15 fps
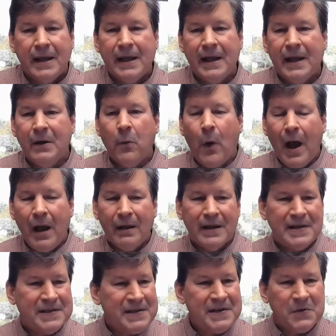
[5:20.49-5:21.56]
And while
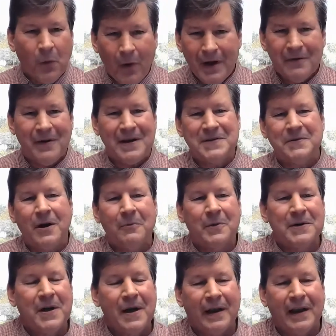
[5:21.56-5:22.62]
it's just one restaurant
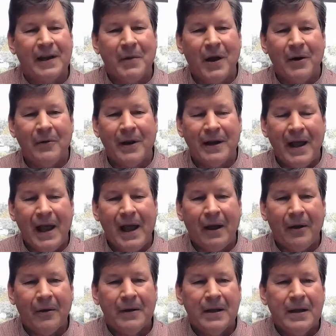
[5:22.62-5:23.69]
we're talking about right
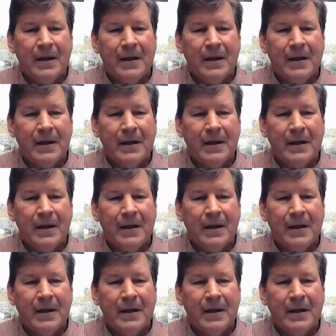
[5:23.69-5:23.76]
now,